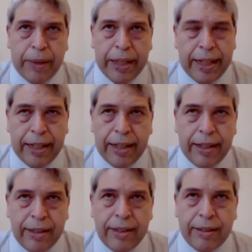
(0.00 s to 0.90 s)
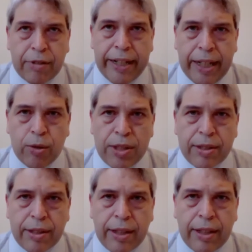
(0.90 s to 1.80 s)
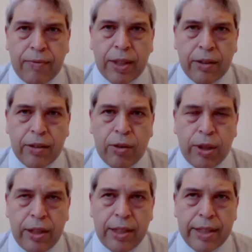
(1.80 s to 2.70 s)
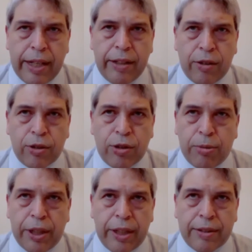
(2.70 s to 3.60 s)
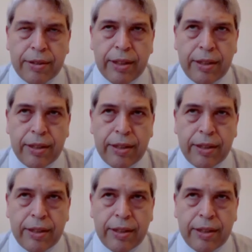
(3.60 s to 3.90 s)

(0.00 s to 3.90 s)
But right now is during this day in October is